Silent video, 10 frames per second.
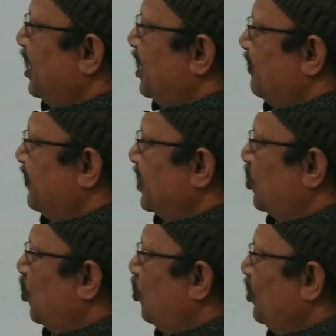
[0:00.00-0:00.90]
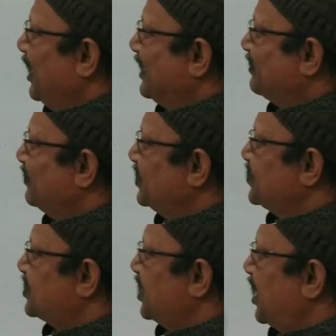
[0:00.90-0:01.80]
when all at
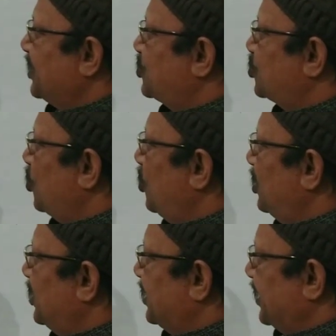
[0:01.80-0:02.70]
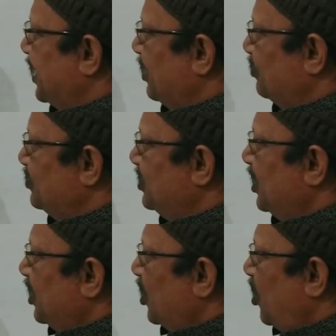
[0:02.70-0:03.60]
once I saw a crowd,
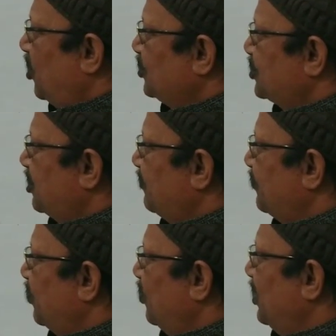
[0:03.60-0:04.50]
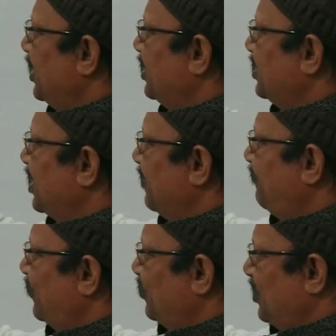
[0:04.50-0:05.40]
a host of golden
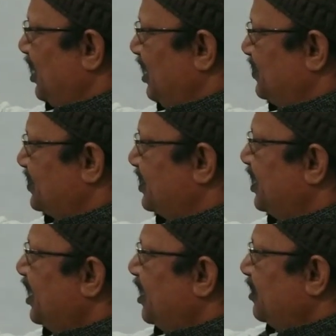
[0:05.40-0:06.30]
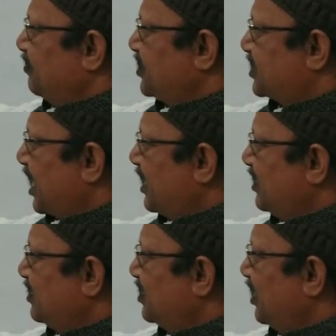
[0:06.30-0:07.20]
daffodils,
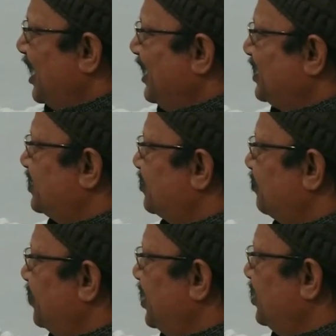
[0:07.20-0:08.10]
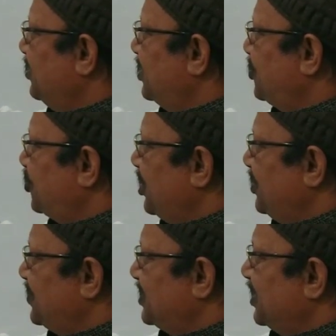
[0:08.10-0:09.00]
beside the lake, beneath the
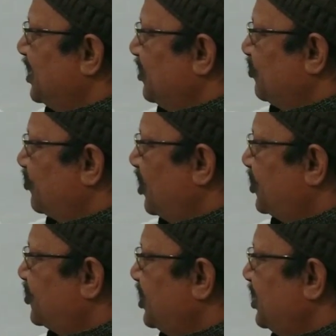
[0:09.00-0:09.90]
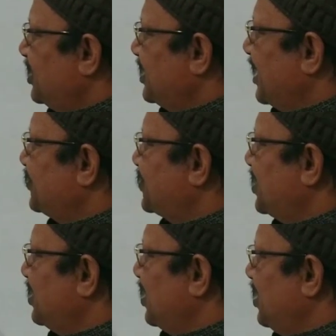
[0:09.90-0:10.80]
trees, fluttering and
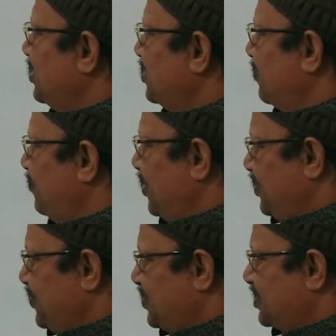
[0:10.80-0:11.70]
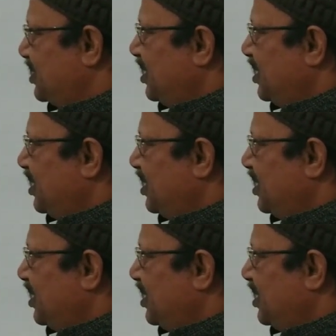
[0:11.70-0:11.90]
dancing in the breeze,